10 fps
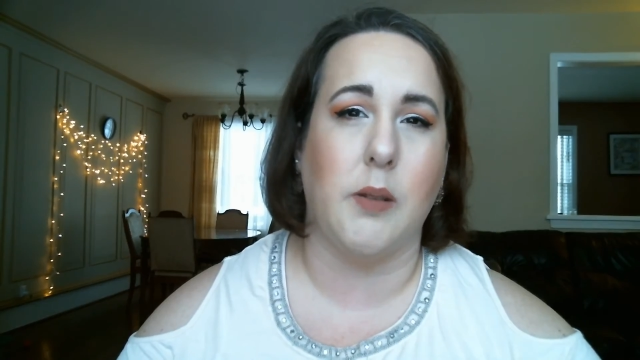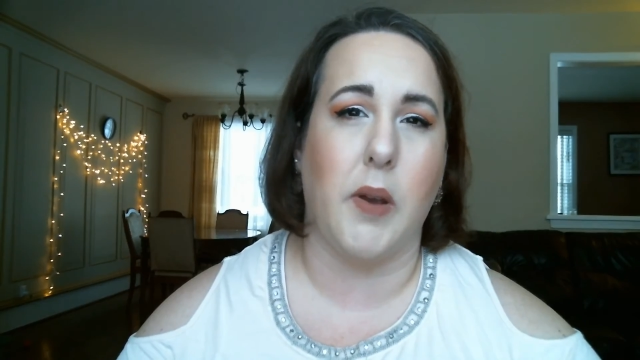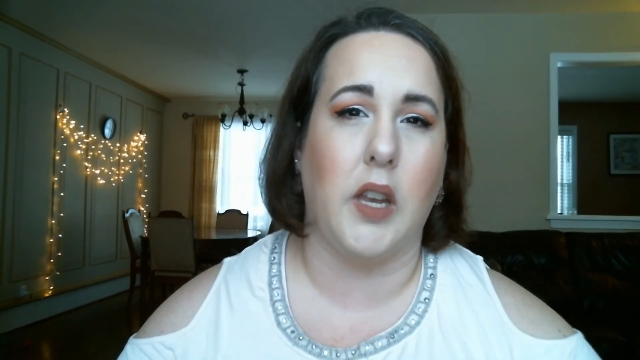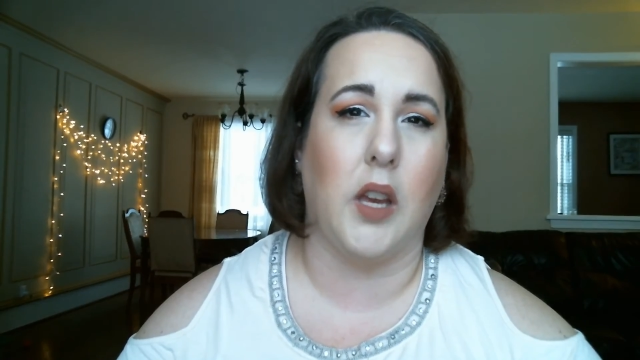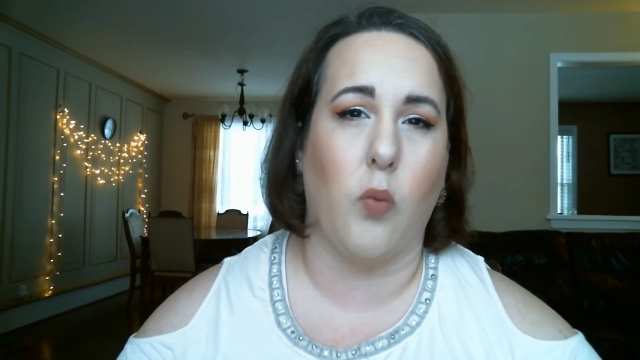
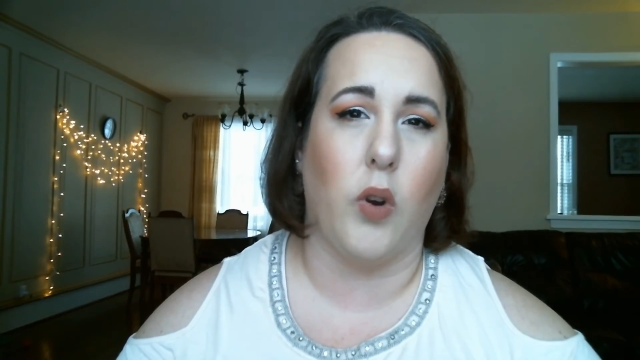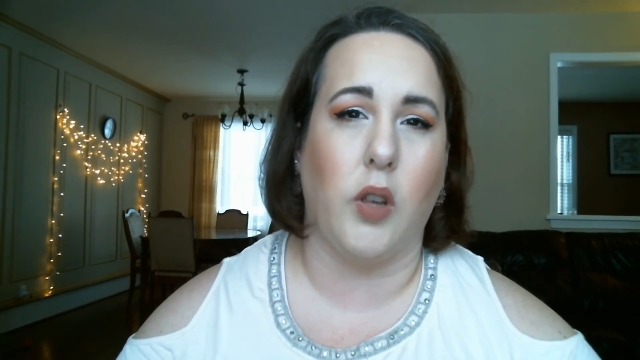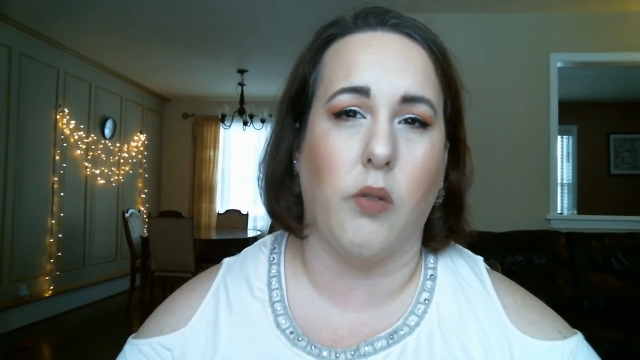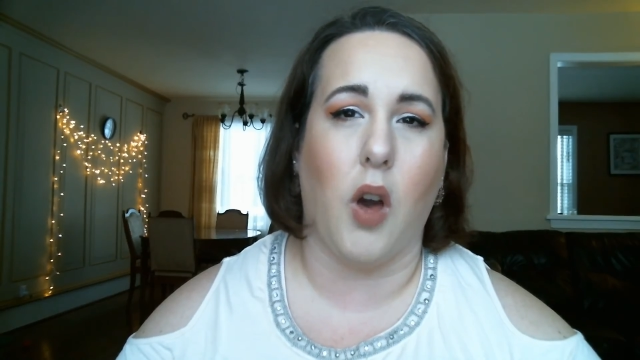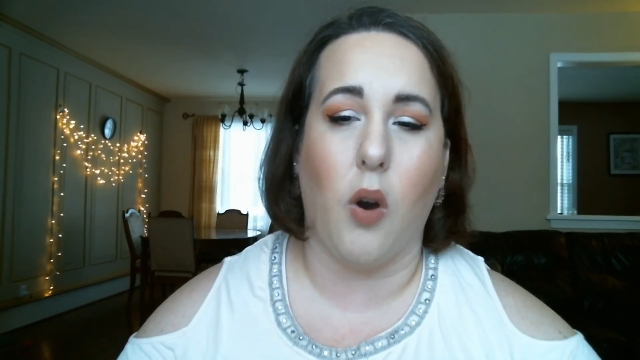depending on where
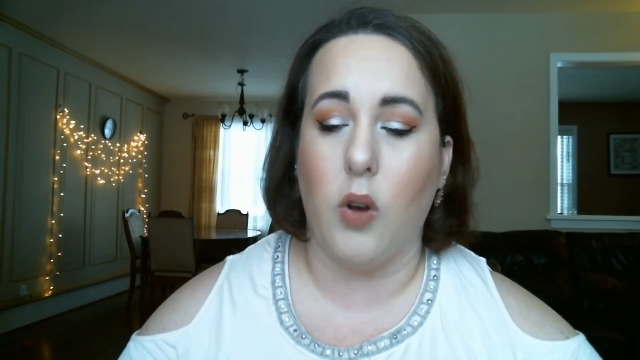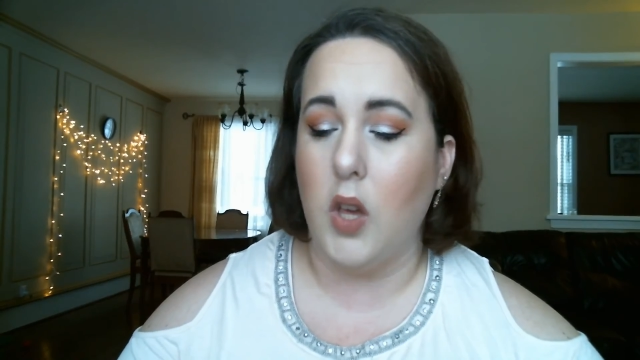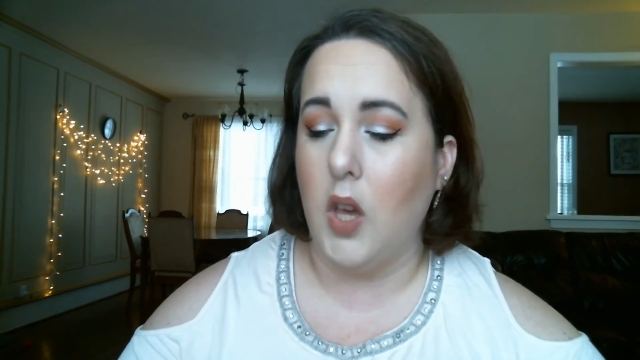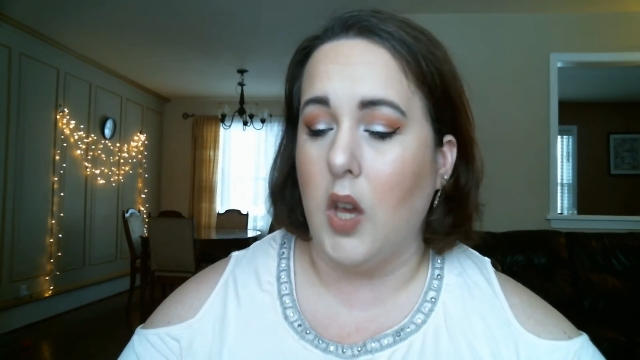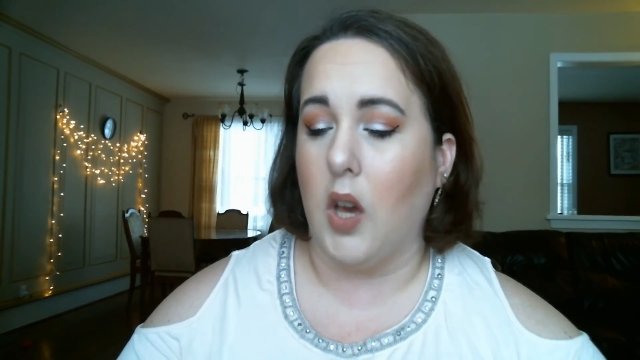you go.
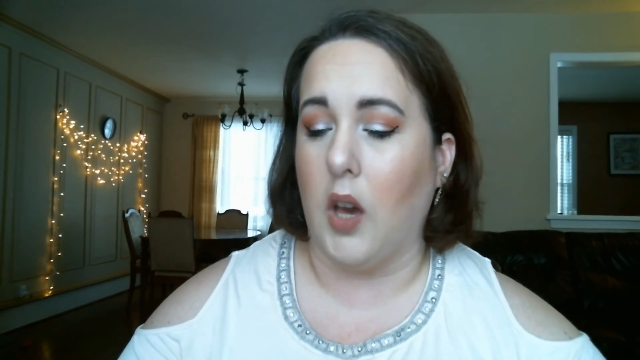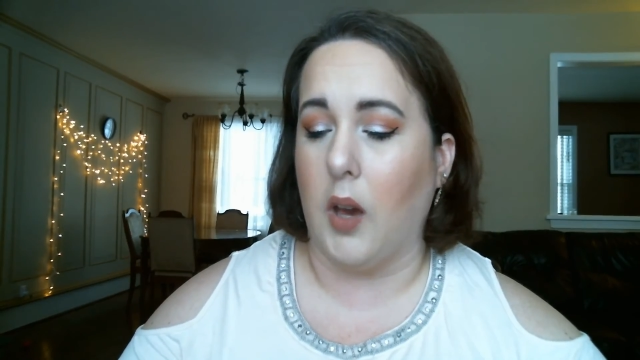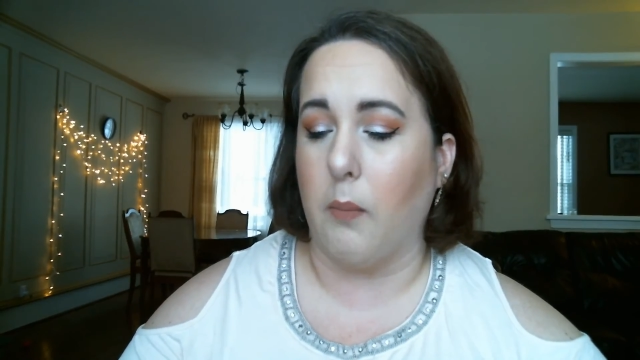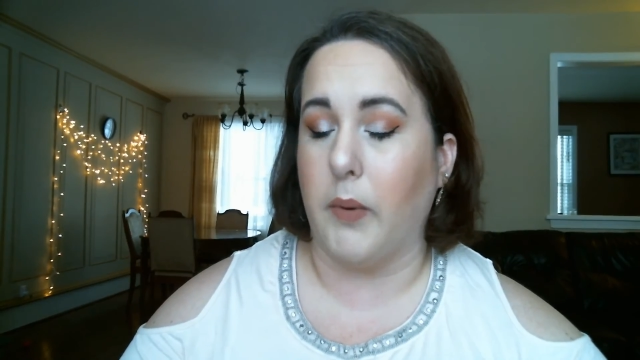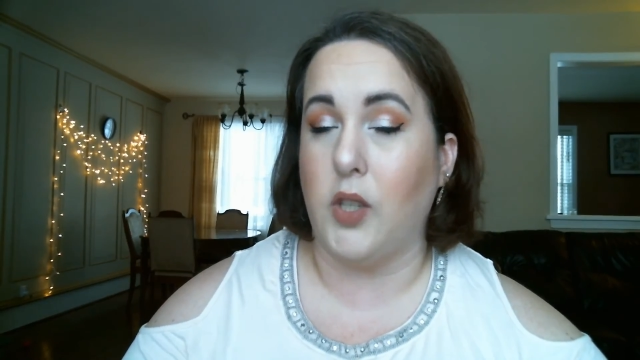
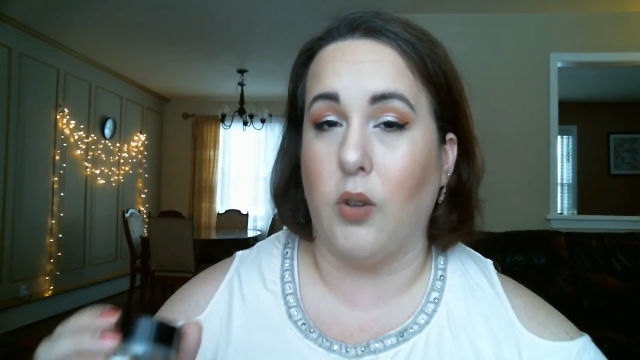But